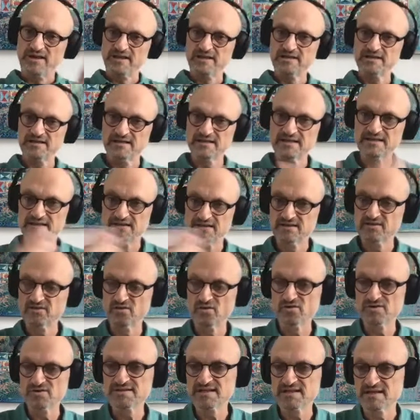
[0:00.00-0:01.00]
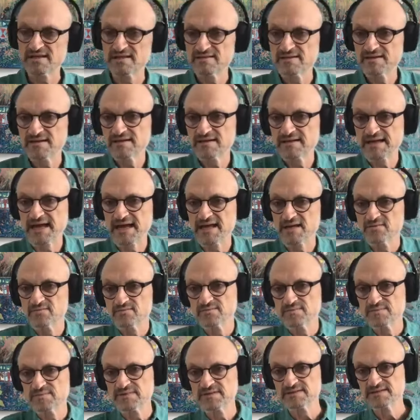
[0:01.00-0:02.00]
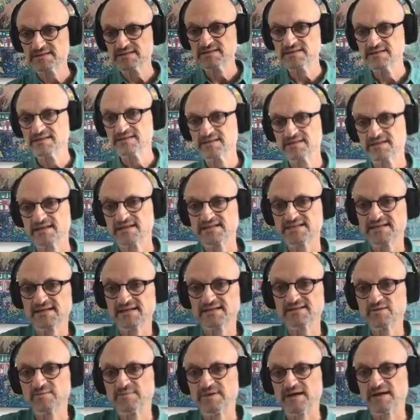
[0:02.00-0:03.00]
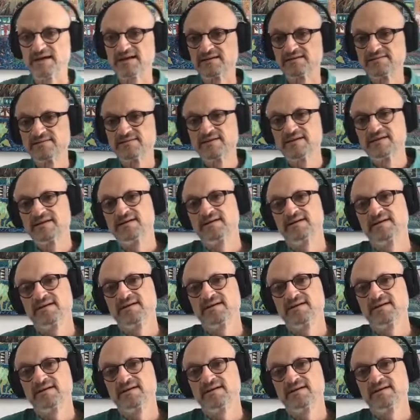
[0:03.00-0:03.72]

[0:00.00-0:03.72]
when in the course that Kate can tell you about